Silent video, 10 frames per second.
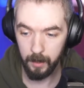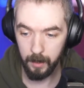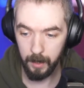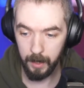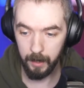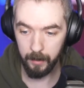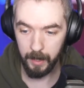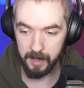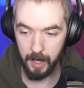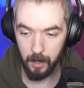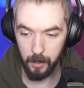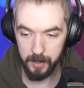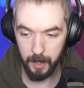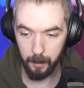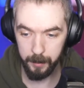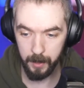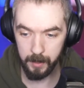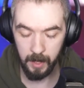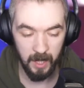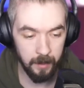a starter setup,
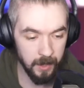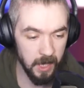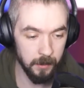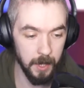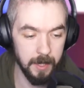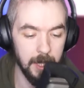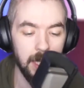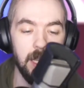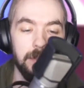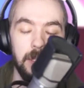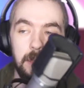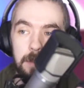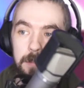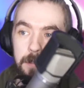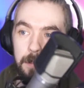because a lot of these ones, like I have